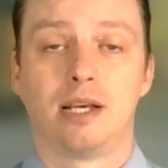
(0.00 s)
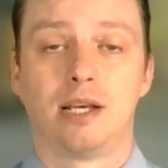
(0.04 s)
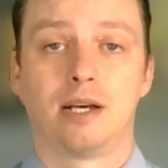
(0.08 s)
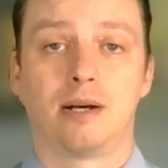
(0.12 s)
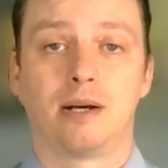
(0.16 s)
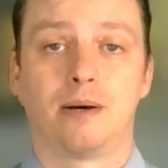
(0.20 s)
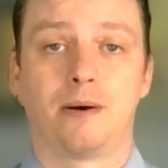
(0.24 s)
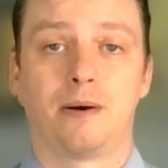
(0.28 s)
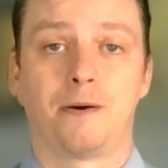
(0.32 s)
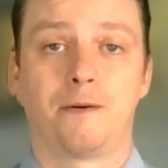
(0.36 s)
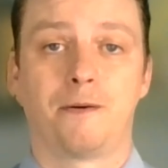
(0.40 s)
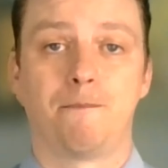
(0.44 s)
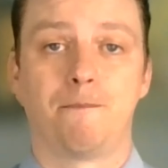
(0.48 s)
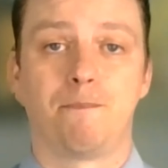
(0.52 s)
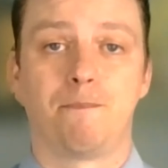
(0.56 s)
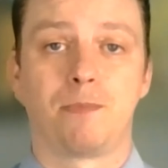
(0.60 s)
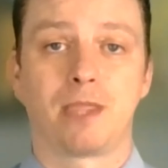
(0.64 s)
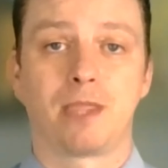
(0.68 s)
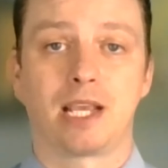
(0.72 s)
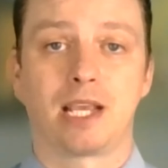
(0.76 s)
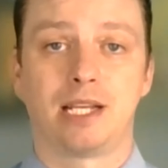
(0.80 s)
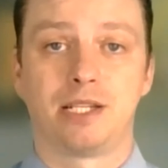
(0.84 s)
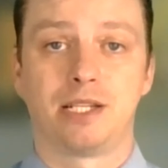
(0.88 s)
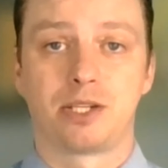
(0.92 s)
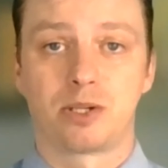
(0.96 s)

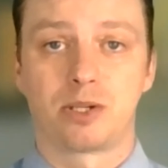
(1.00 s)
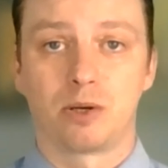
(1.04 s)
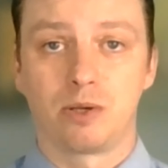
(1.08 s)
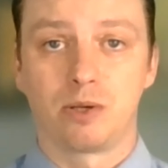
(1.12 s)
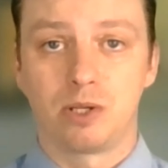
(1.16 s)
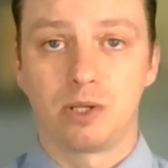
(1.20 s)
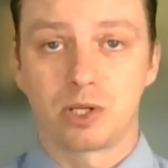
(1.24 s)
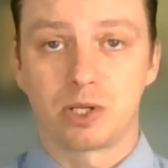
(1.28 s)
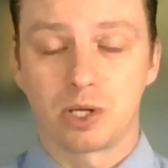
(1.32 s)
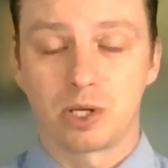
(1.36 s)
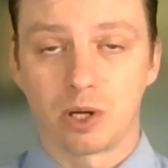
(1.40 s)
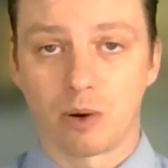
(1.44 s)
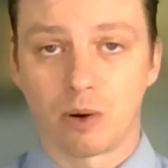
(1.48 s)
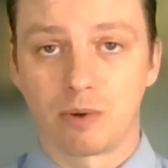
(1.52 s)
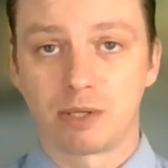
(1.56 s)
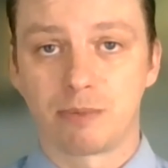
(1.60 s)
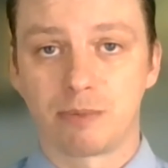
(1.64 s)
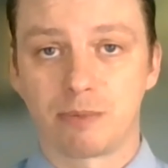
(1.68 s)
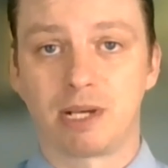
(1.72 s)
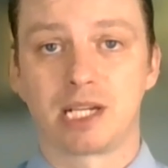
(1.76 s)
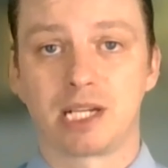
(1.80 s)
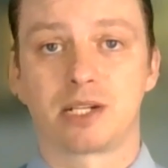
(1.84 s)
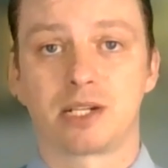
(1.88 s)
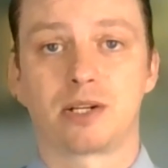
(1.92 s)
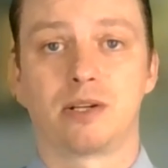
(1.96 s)
And so you should always
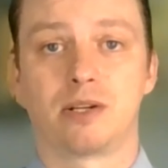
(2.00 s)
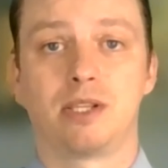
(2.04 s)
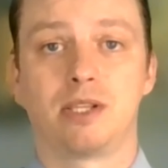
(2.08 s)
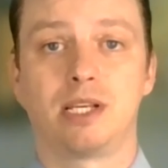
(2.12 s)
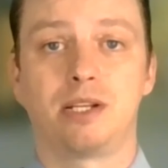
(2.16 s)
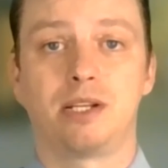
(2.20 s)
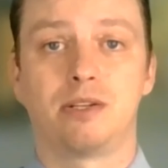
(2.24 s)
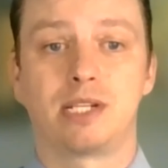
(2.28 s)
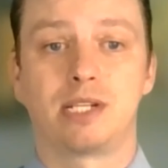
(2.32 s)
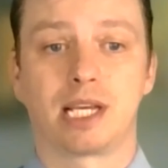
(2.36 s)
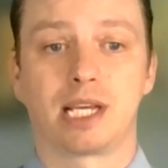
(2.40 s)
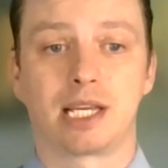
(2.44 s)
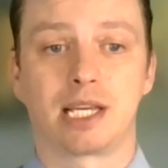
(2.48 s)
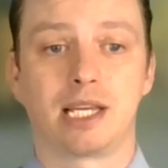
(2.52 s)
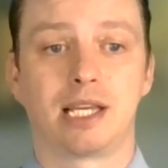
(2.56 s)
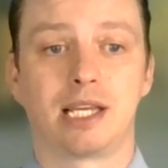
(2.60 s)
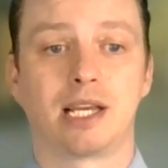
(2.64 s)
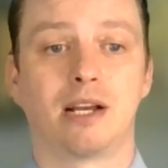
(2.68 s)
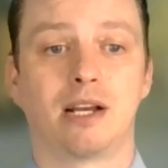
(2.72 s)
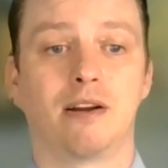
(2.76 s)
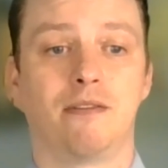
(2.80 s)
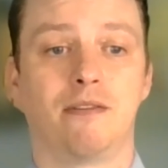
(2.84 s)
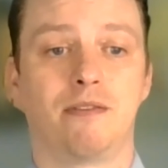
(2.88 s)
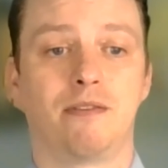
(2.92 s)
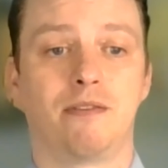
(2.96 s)
make sure that you're taking
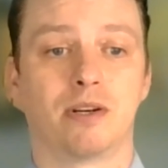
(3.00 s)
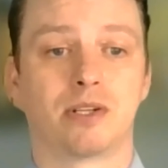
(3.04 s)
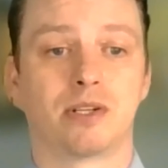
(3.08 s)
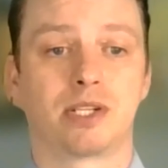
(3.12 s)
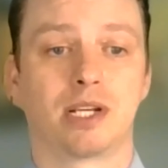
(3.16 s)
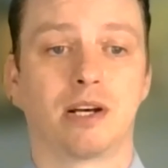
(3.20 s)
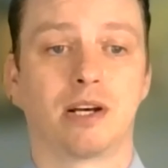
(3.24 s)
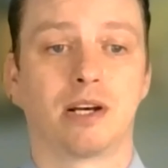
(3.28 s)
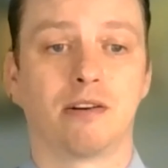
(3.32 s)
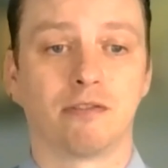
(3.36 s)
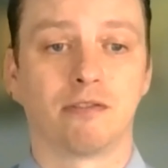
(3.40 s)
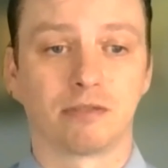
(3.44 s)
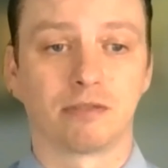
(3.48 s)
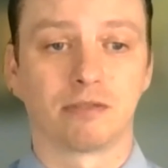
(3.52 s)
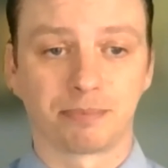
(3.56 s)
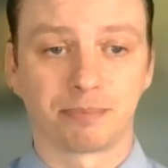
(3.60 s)
care of yourself.